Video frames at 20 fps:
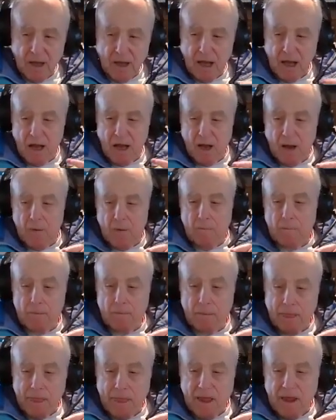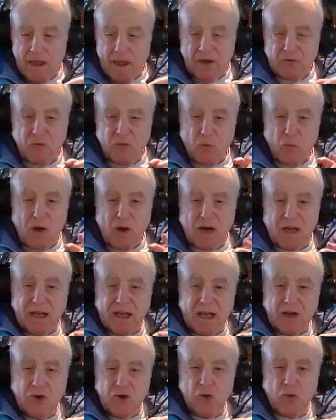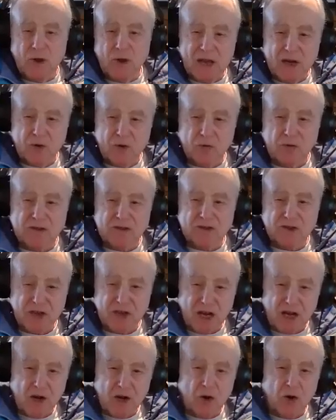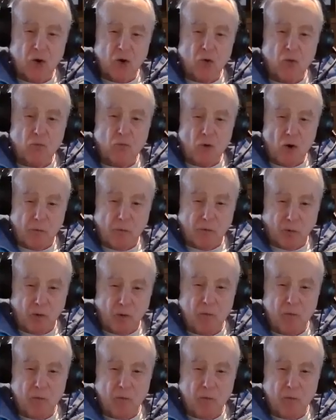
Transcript: um, is we want to get to a crescendo moment.